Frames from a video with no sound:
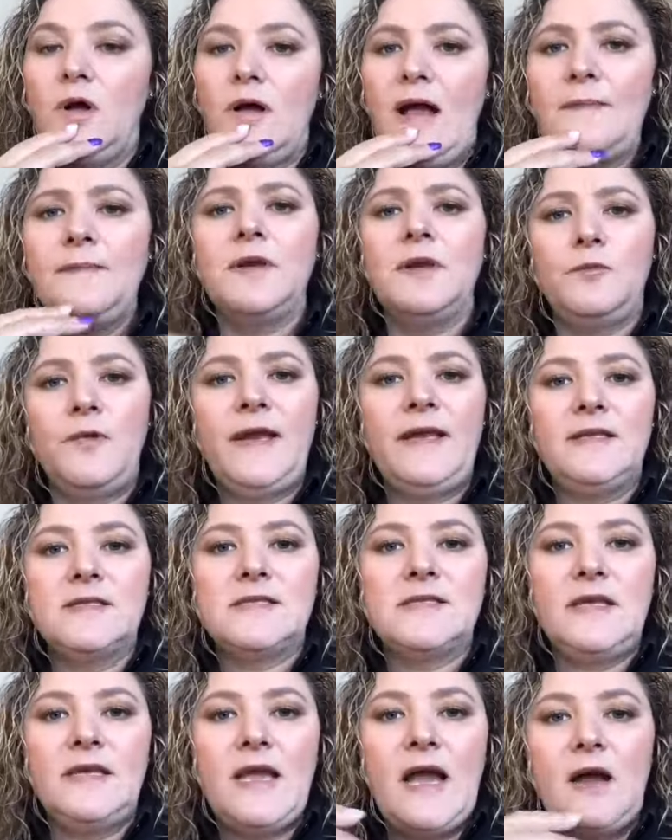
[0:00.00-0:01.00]
I'm going to wait and
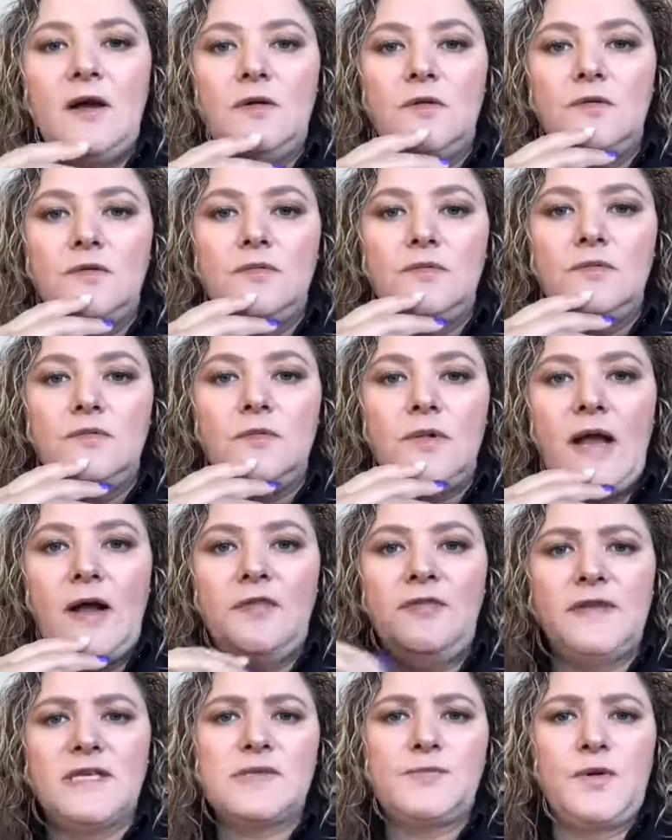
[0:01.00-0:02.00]
see how
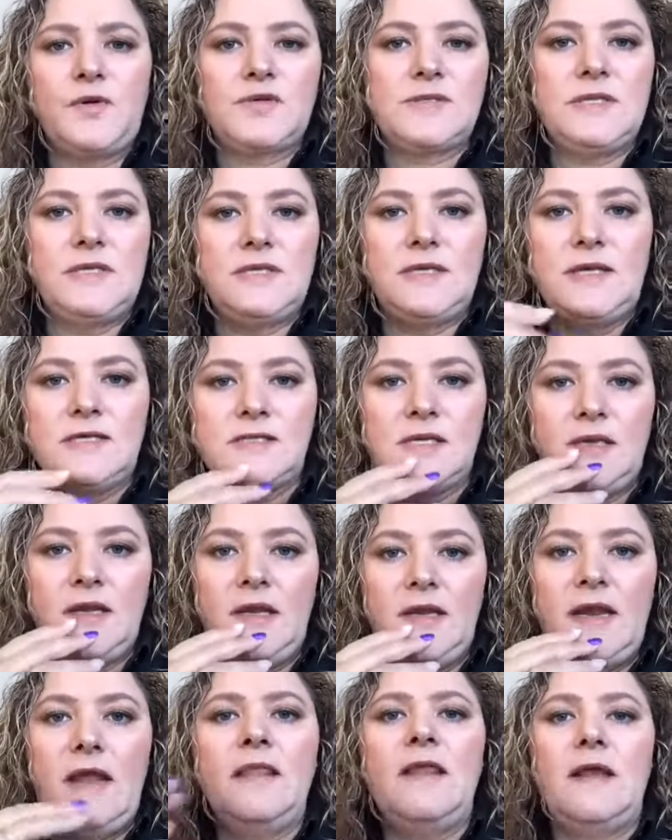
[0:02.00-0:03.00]
this person does in
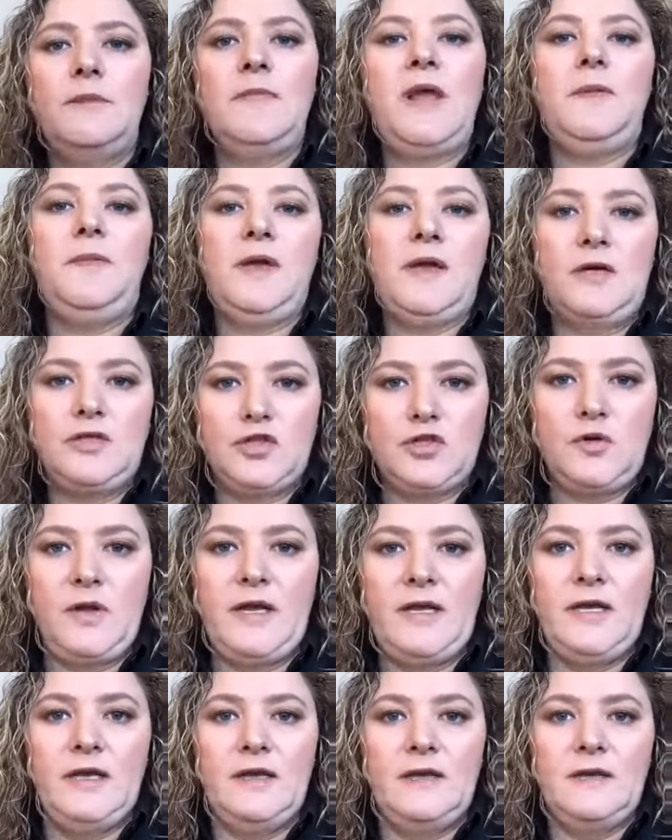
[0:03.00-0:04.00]
it. And then maybe I'll
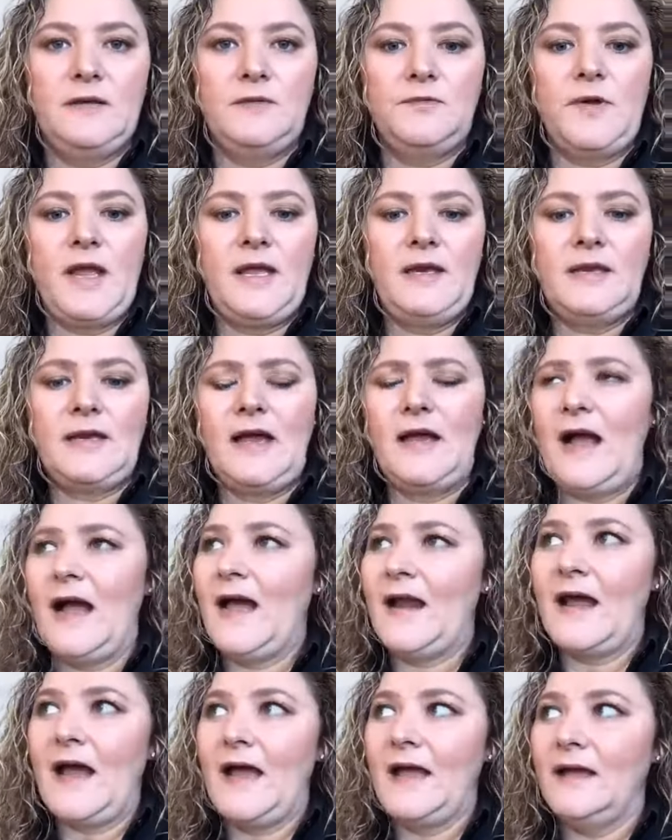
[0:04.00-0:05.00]
join. Right.
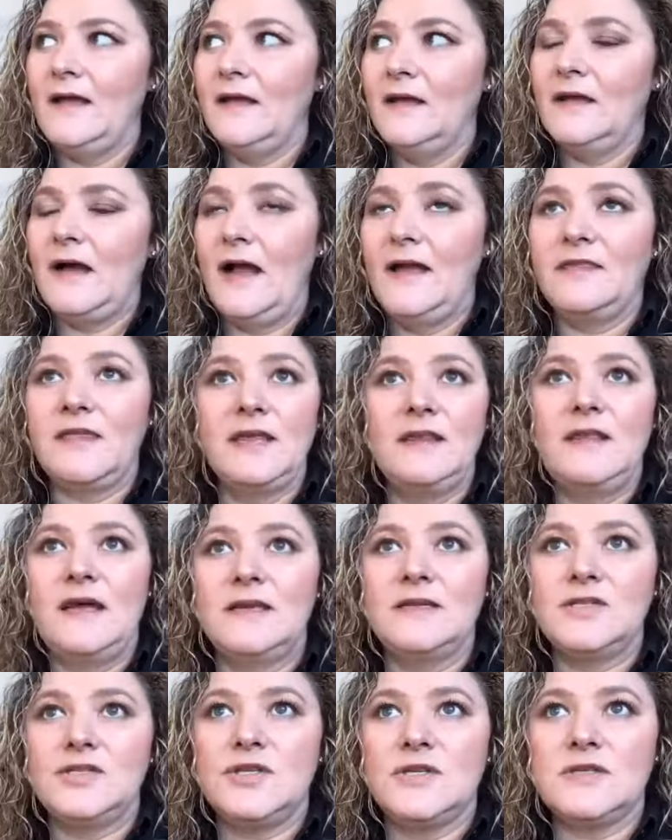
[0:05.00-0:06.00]
And I think that
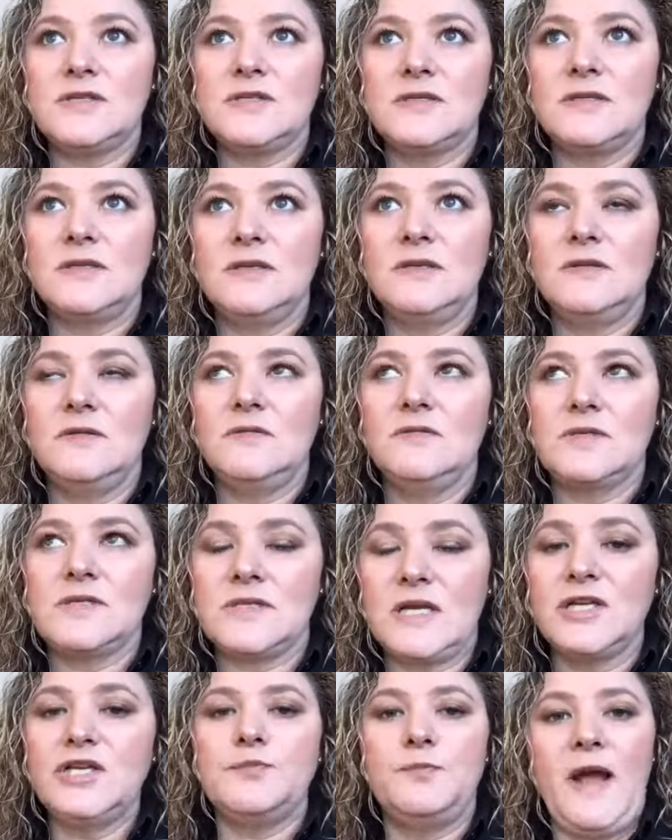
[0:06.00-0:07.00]
is just
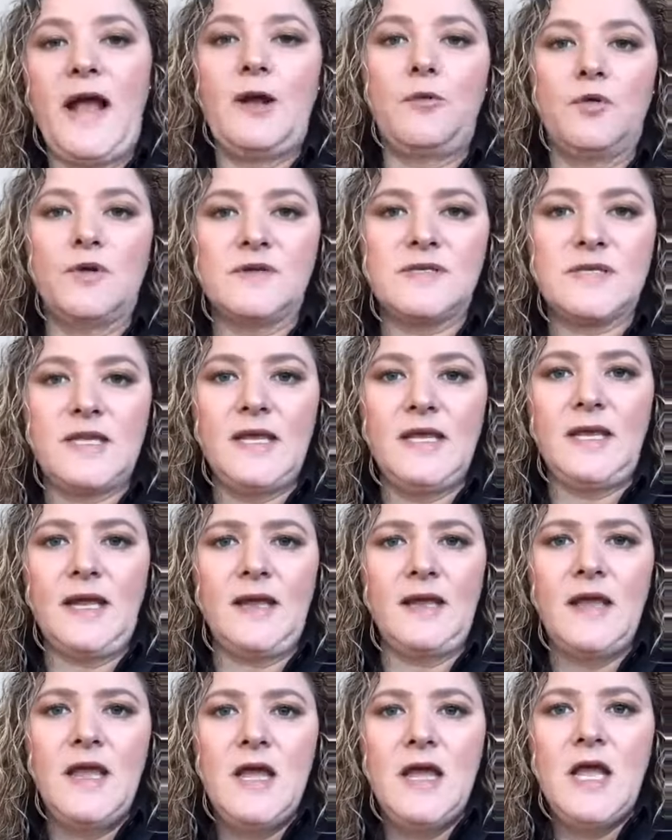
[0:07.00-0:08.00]
such backwards
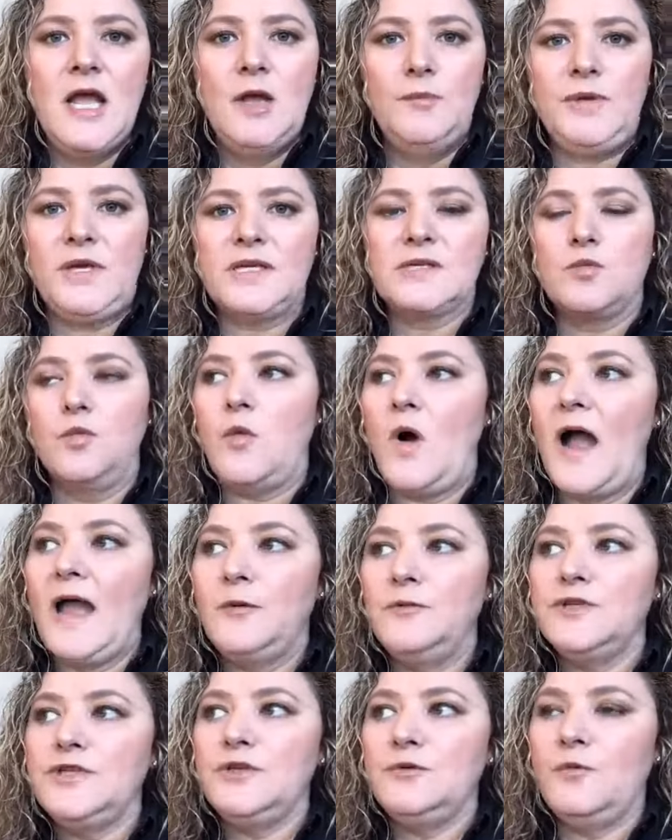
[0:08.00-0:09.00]
thinking, because why
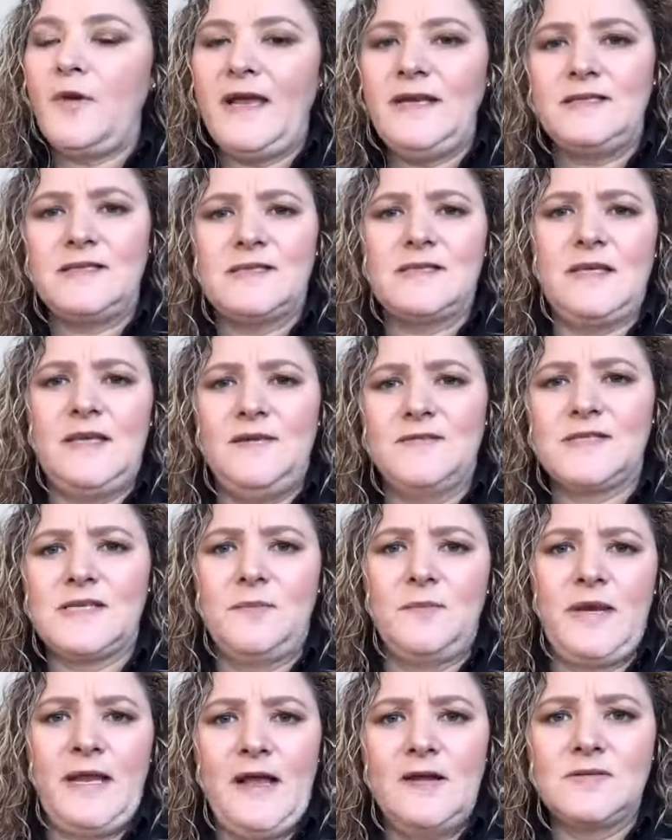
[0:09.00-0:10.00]
would you wait to see if
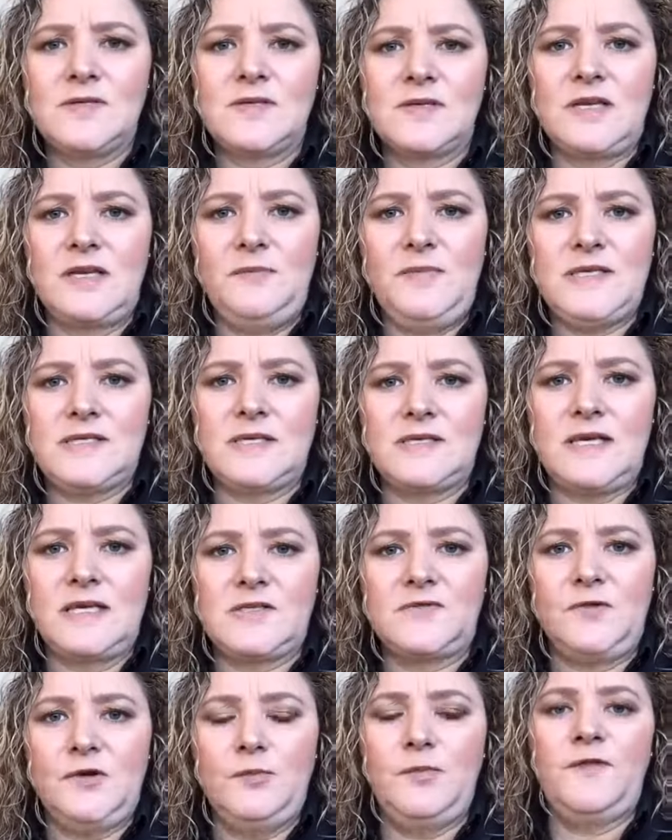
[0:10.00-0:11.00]
somebody else is going to be
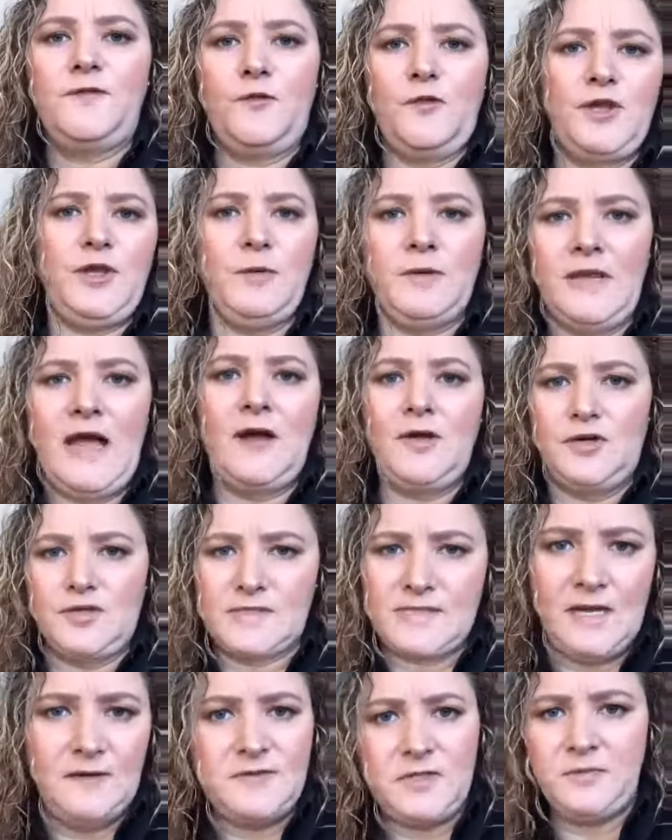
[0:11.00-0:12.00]
successful before you allow
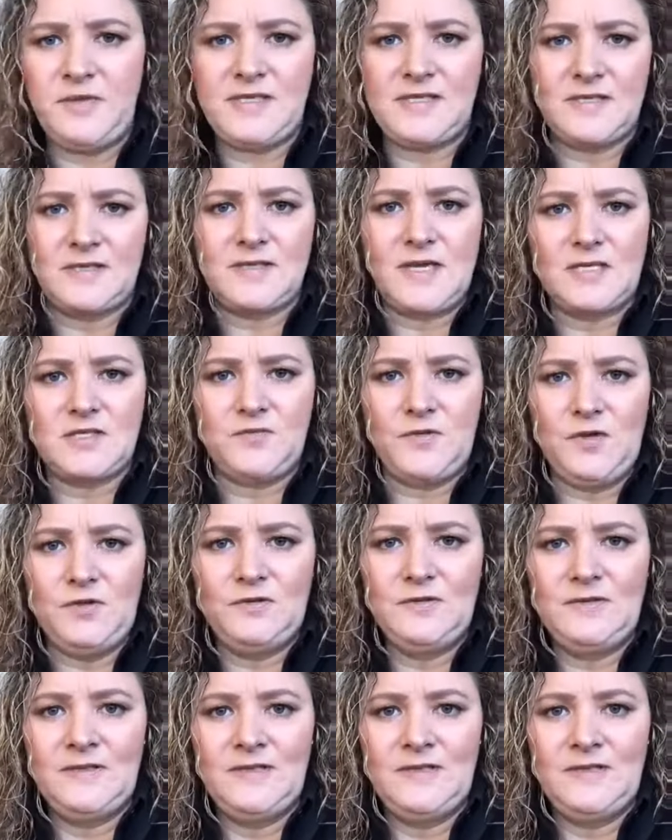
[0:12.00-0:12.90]
yourself to be successful?